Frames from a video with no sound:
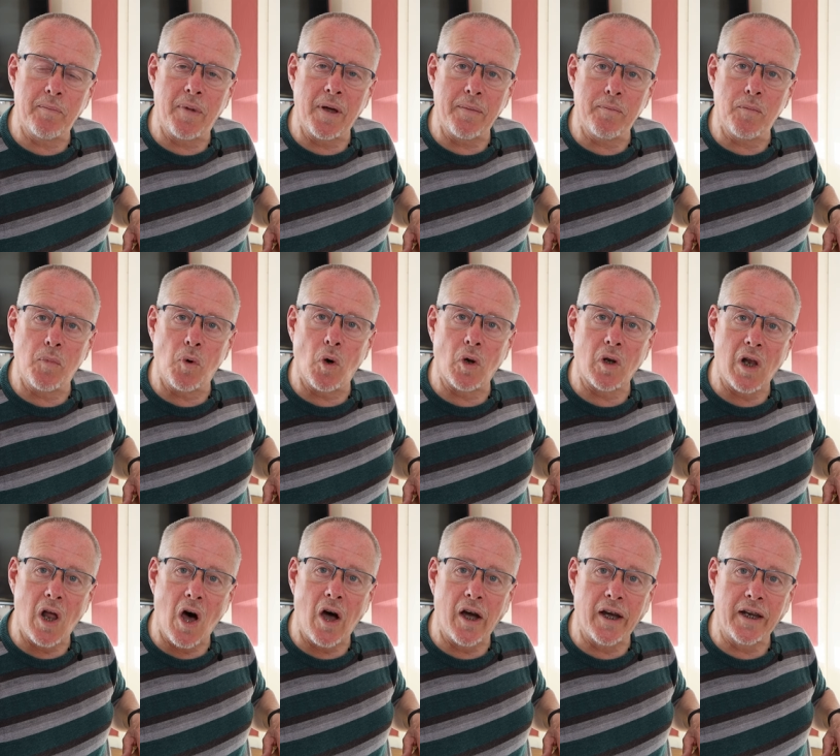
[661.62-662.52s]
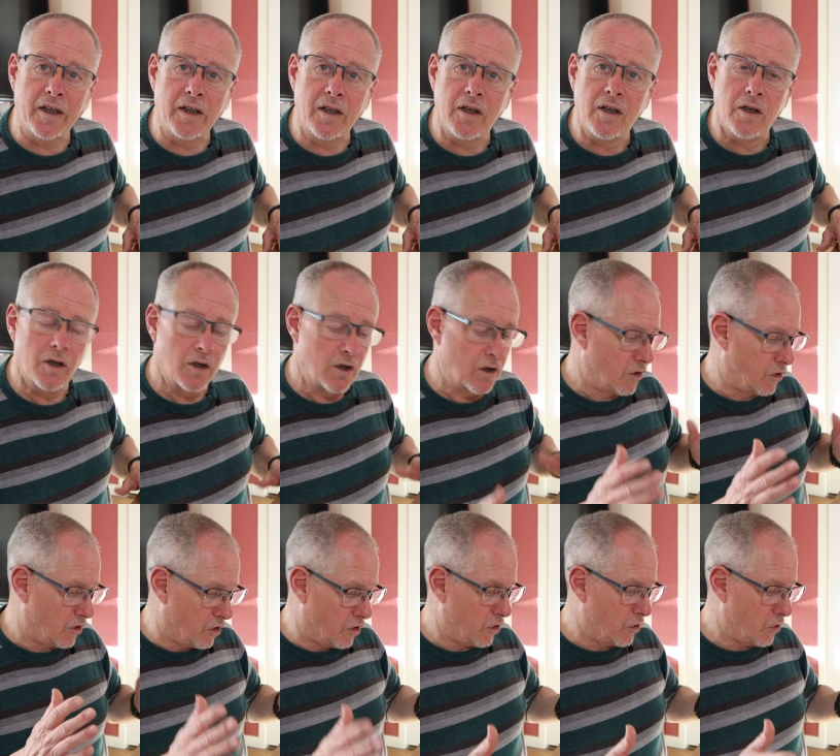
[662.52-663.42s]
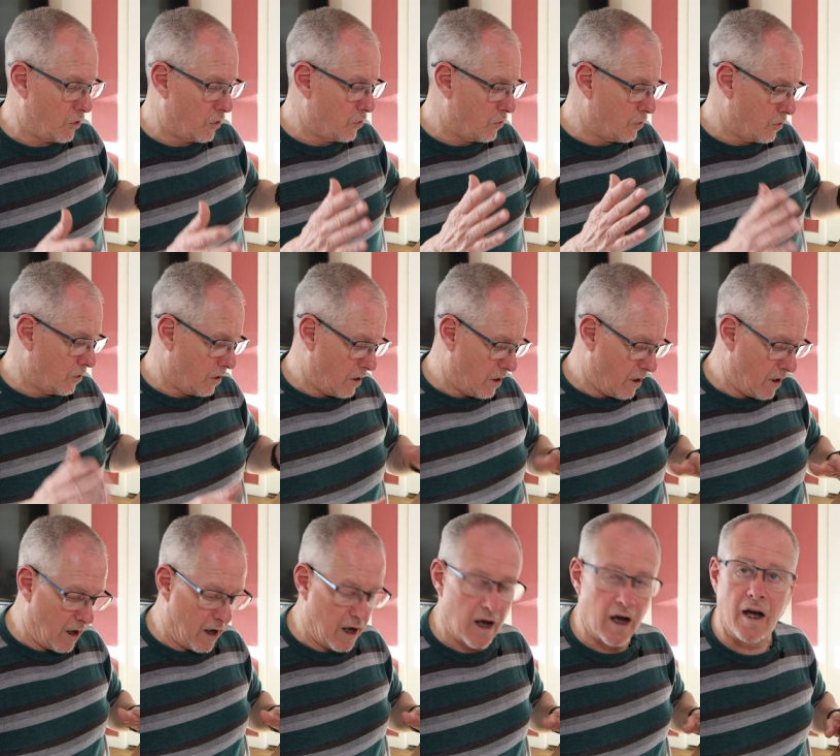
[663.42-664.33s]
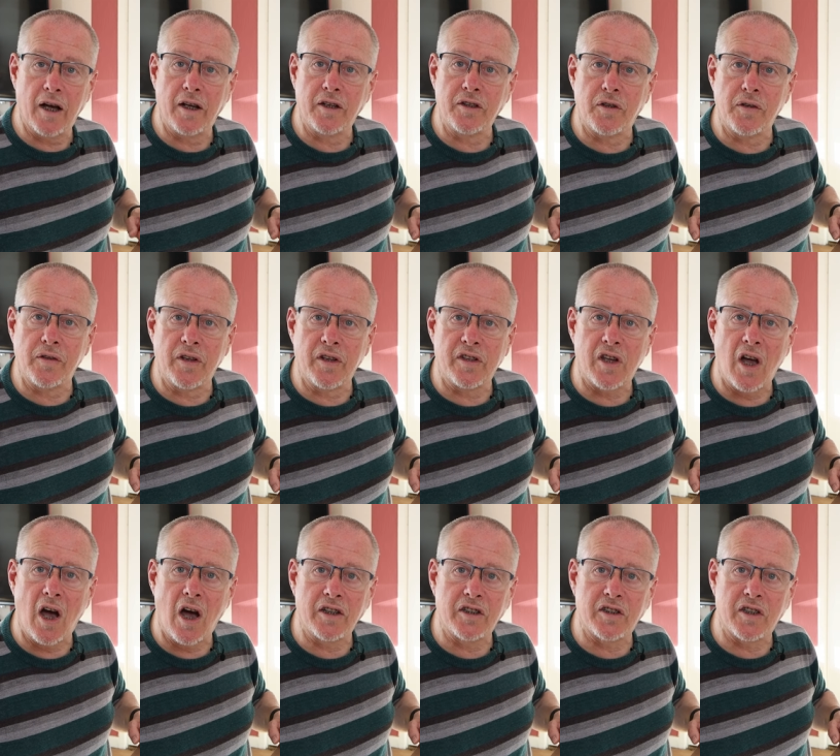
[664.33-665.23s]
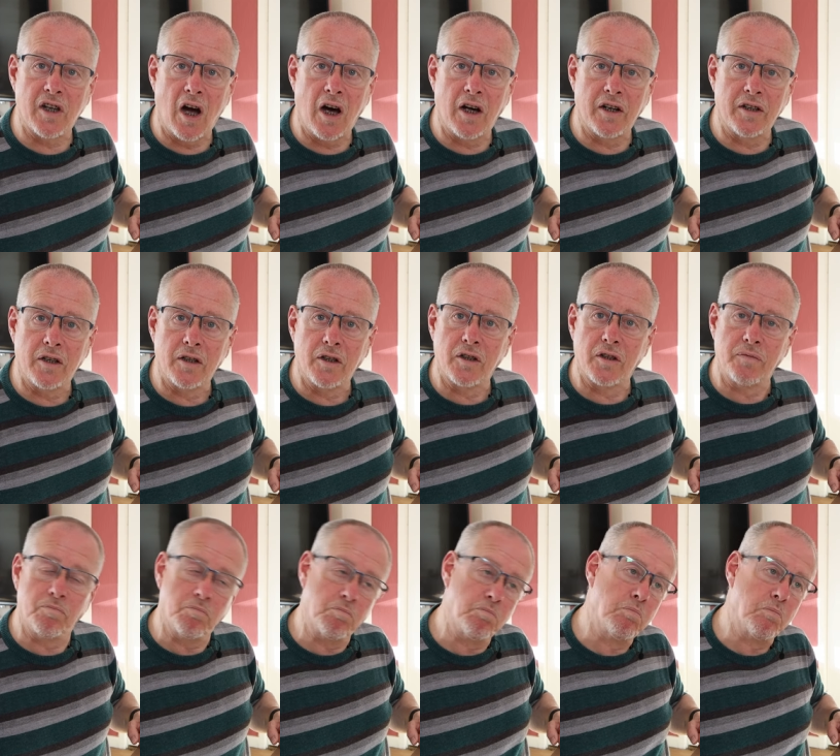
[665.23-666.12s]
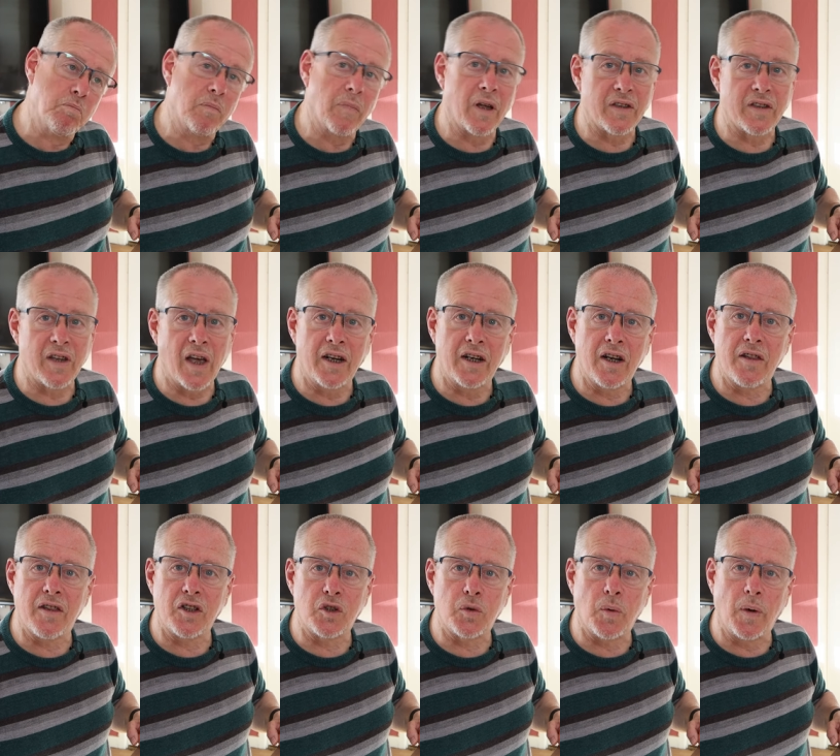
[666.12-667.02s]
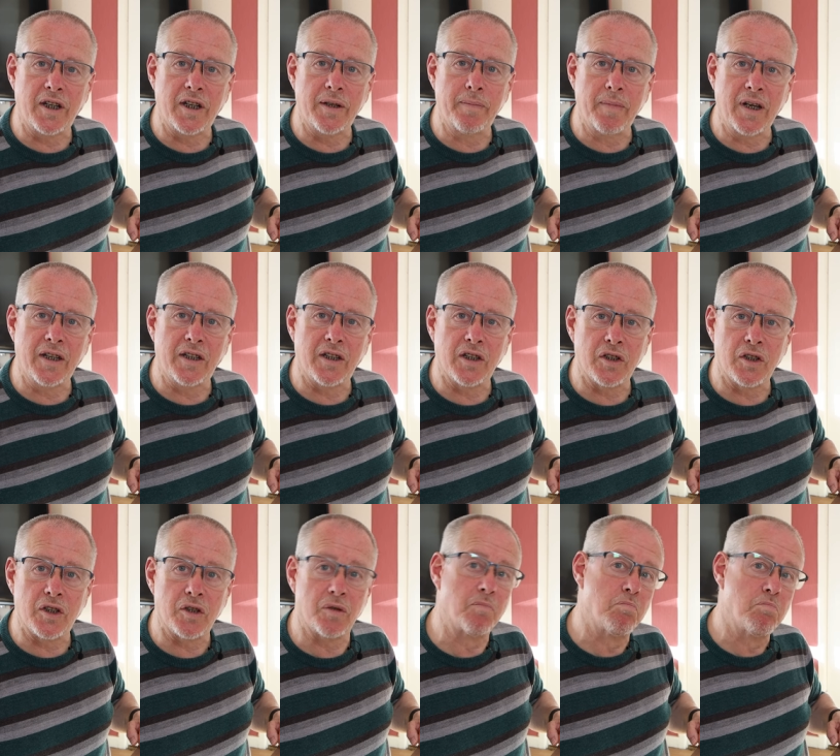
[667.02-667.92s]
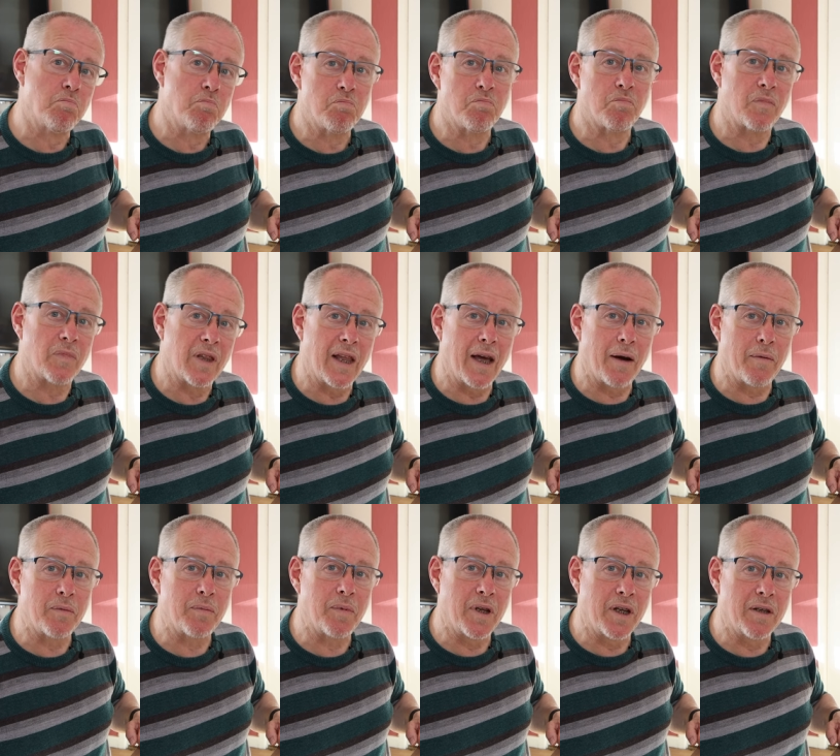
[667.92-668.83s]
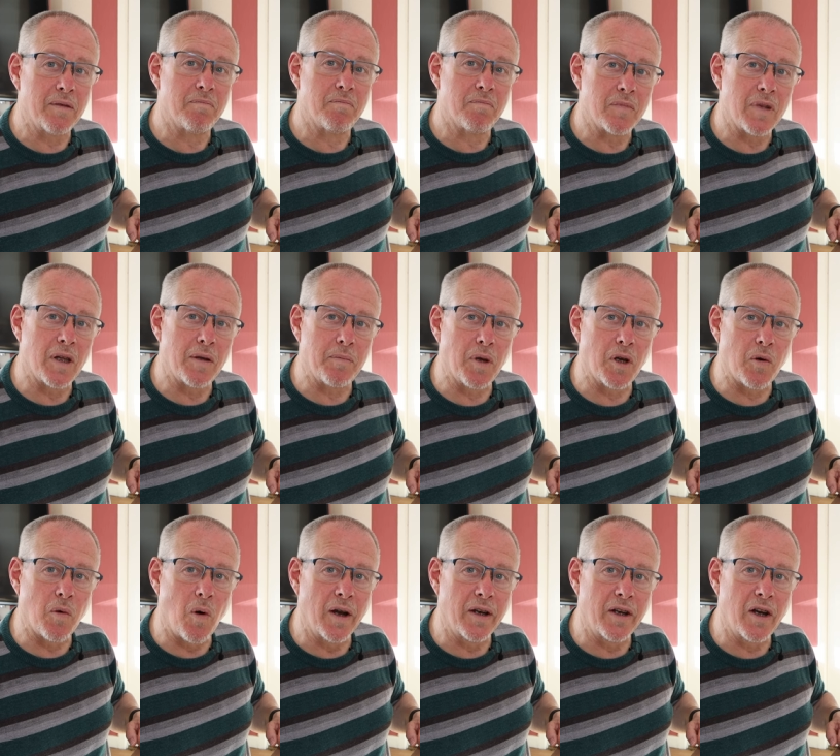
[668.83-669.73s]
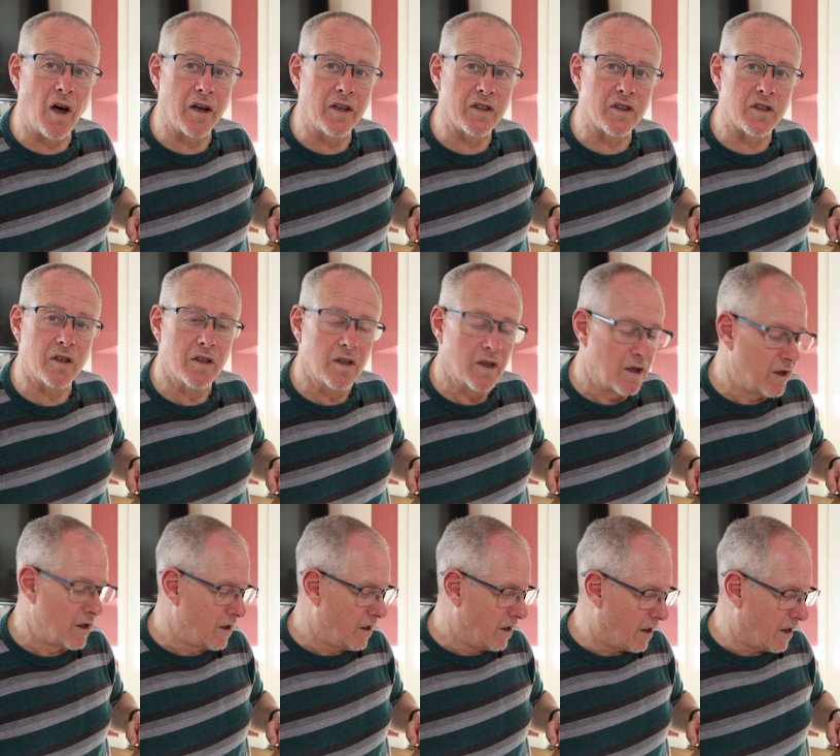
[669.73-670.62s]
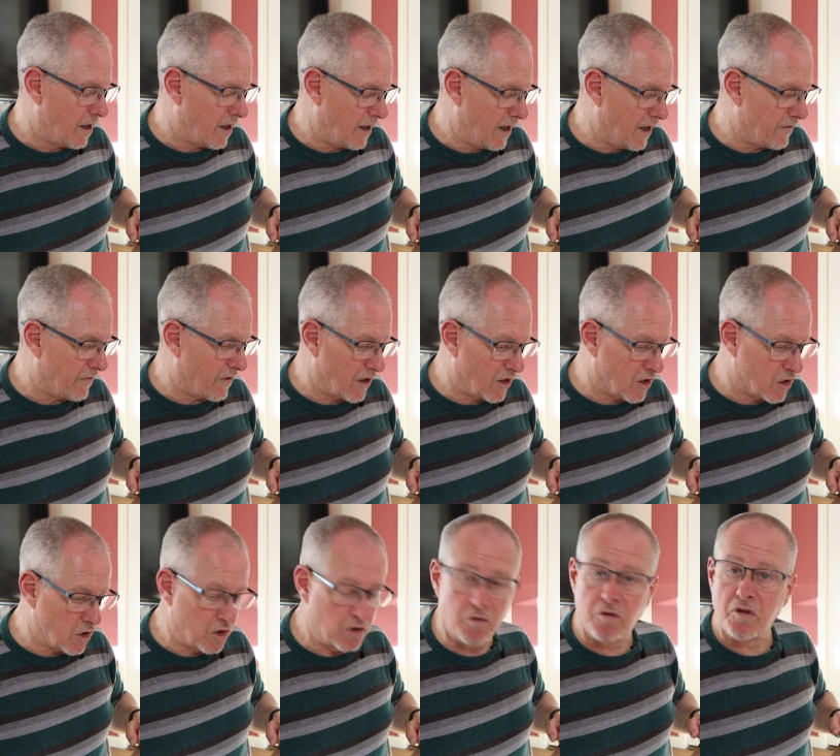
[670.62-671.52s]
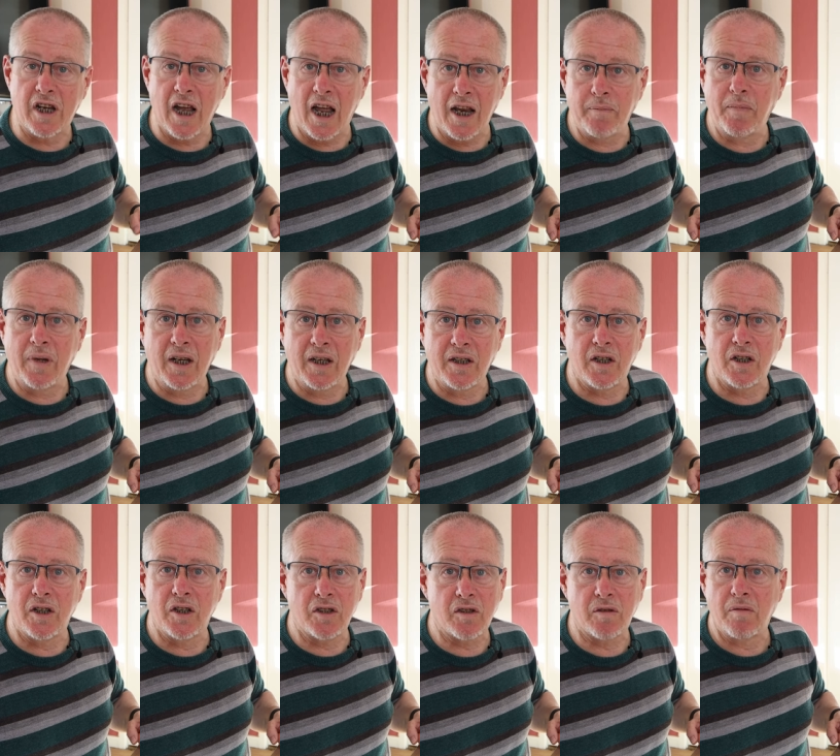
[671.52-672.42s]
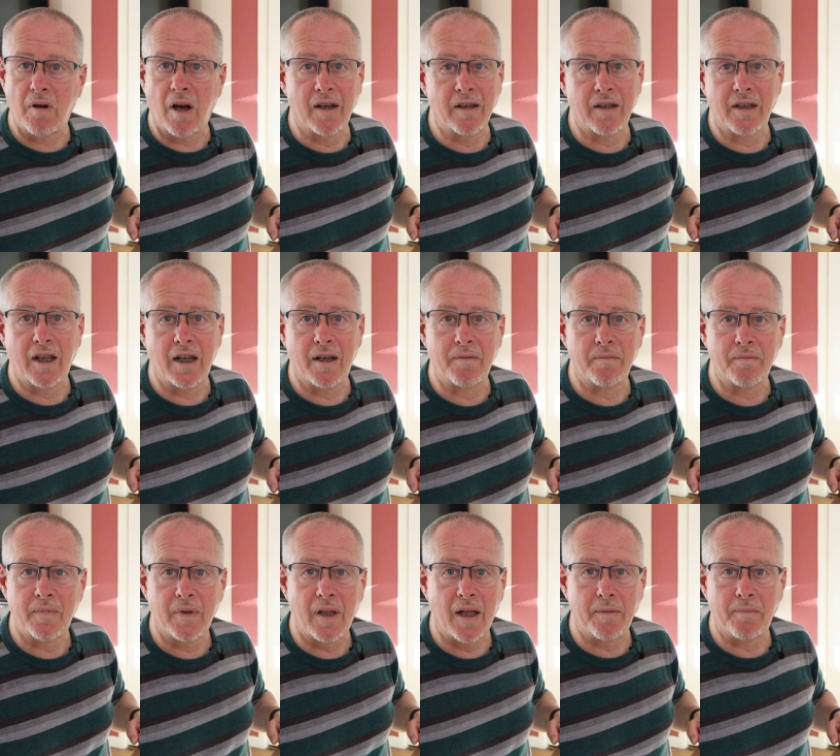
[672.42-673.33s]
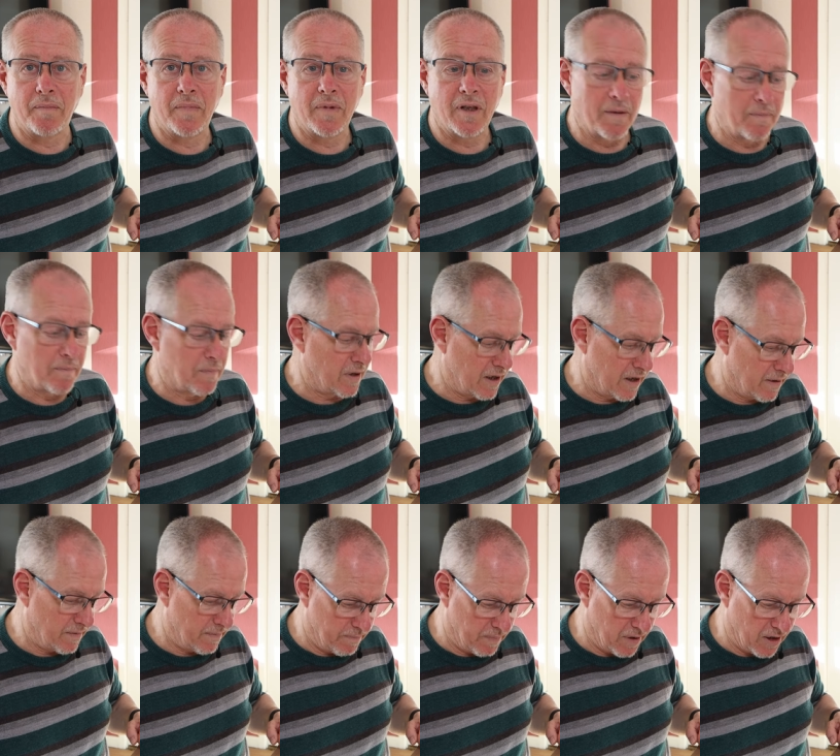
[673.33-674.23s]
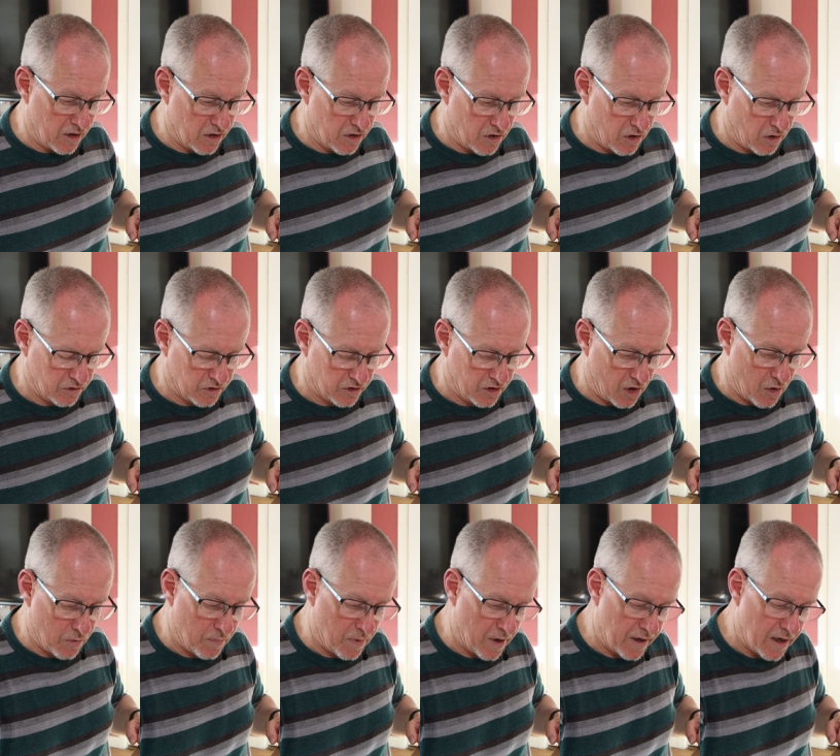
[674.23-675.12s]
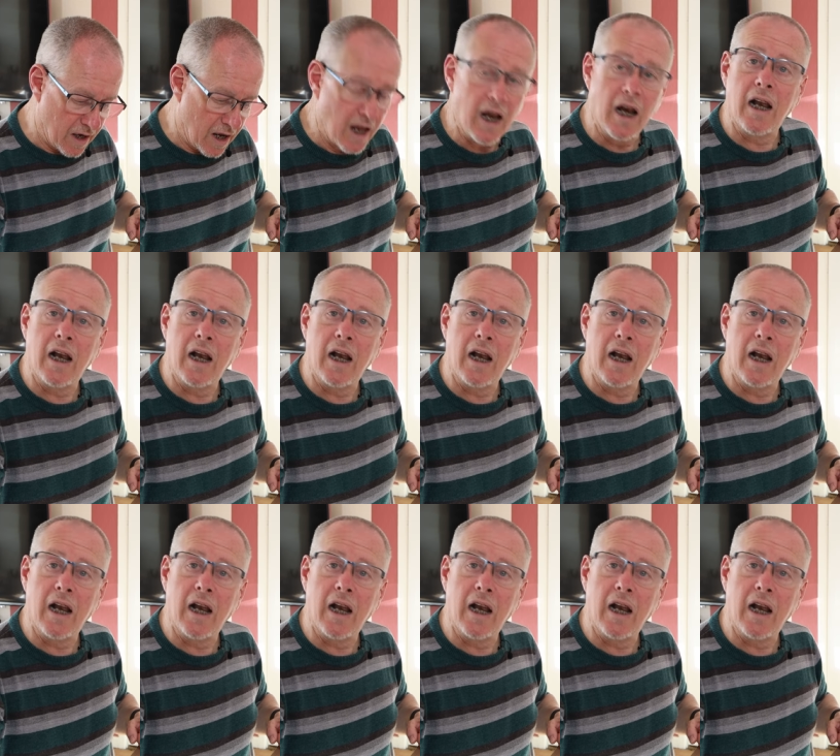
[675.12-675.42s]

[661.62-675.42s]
a bit more line to, uh, to this high start? I say another 20 meters. That would be, that would be quite nice. Uh, if I could, 10 meters, I, uh, that, would be, be good also. But